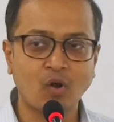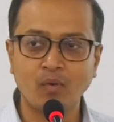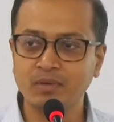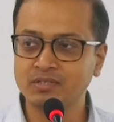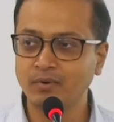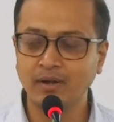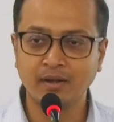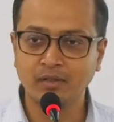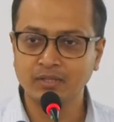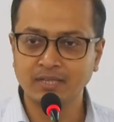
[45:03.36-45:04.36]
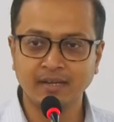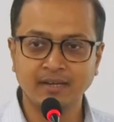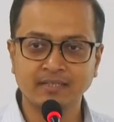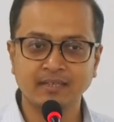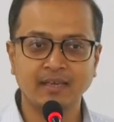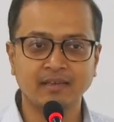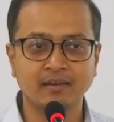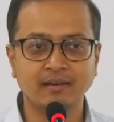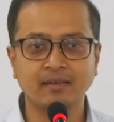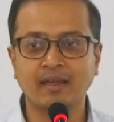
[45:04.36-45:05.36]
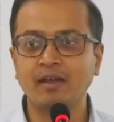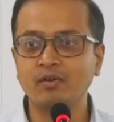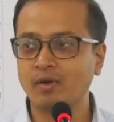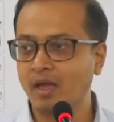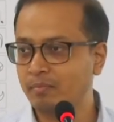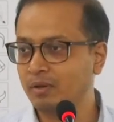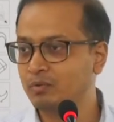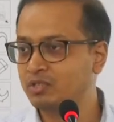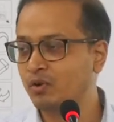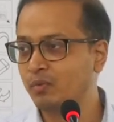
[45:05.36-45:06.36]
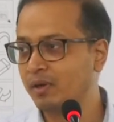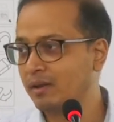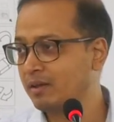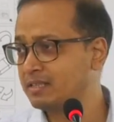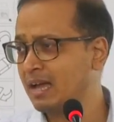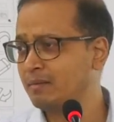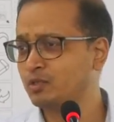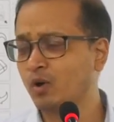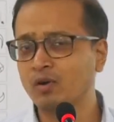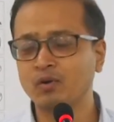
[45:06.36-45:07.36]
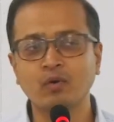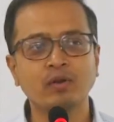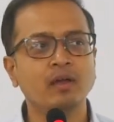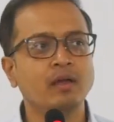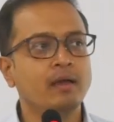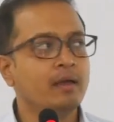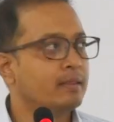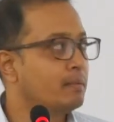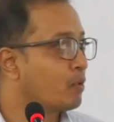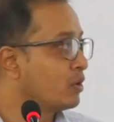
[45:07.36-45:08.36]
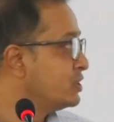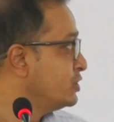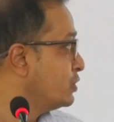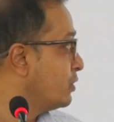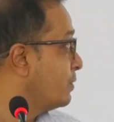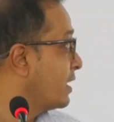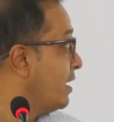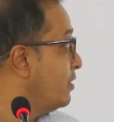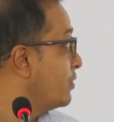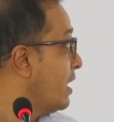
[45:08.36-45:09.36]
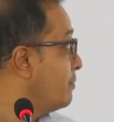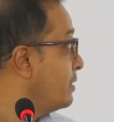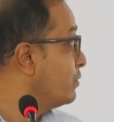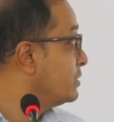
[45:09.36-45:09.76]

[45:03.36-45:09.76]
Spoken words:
topics related to the genetics, like the karyotyping, which could be an exam short note, the procedure of the karyotyping,